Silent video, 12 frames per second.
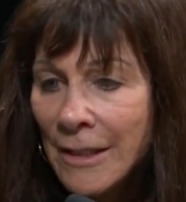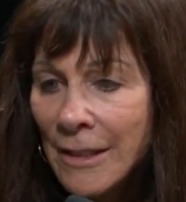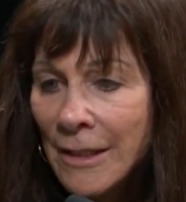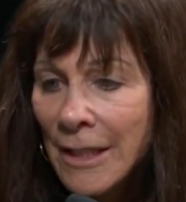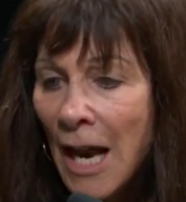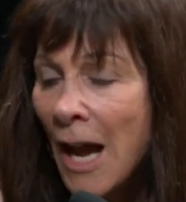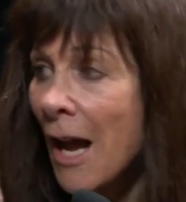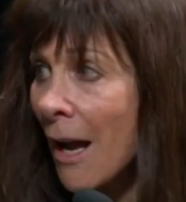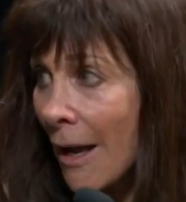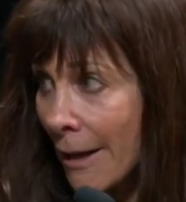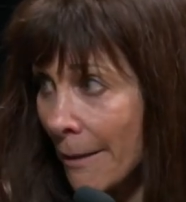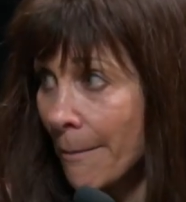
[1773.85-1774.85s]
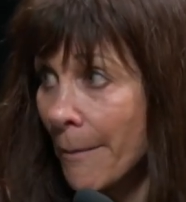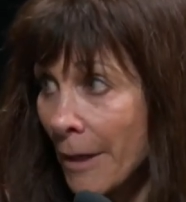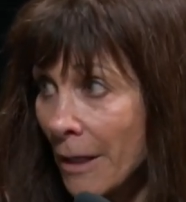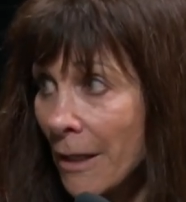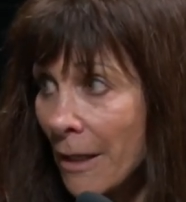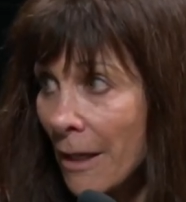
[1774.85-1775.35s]
time
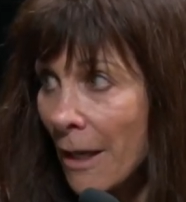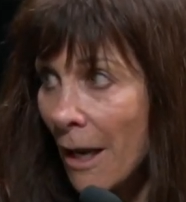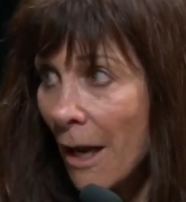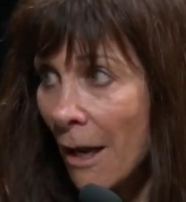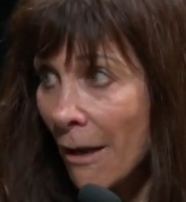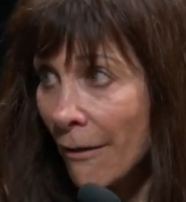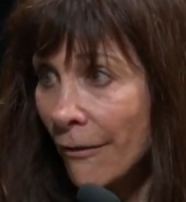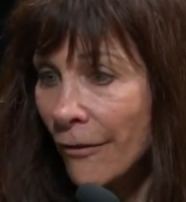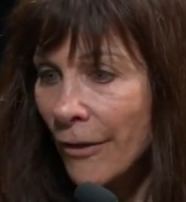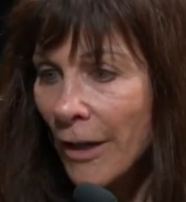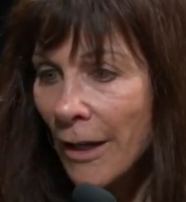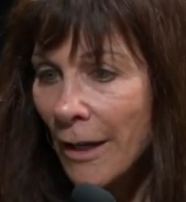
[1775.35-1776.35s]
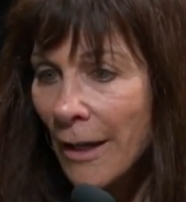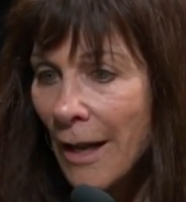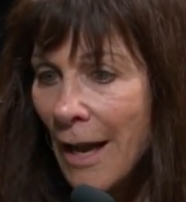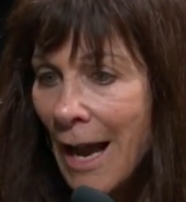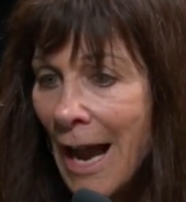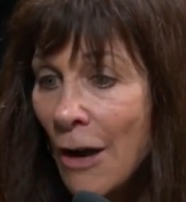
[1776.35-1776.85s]
of
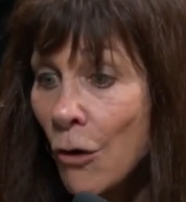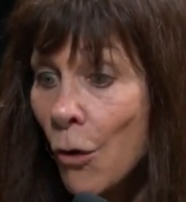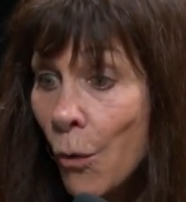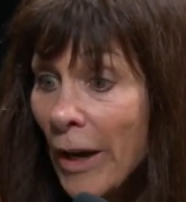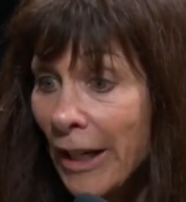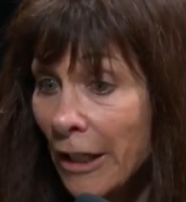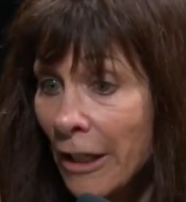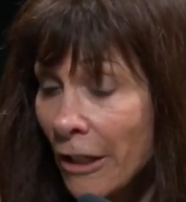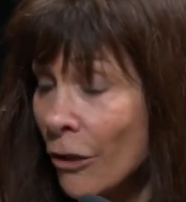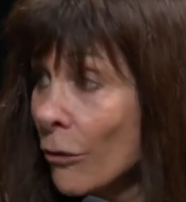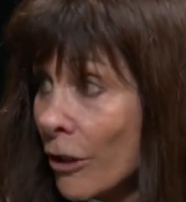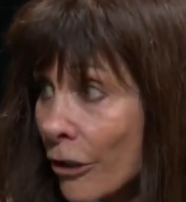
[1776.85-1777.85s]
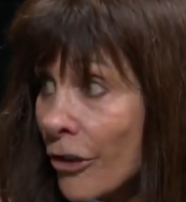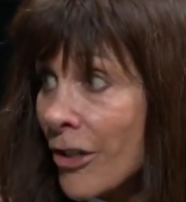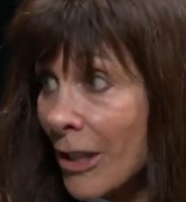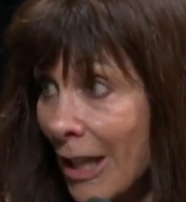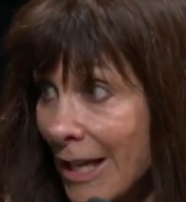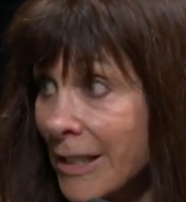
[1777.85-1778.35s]
how quick you learn a
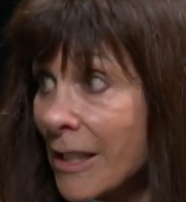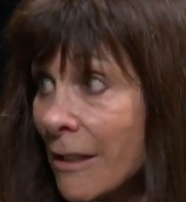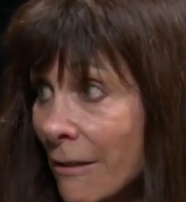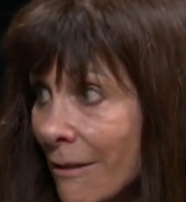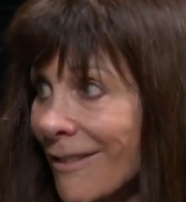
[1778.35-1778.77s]
lesson.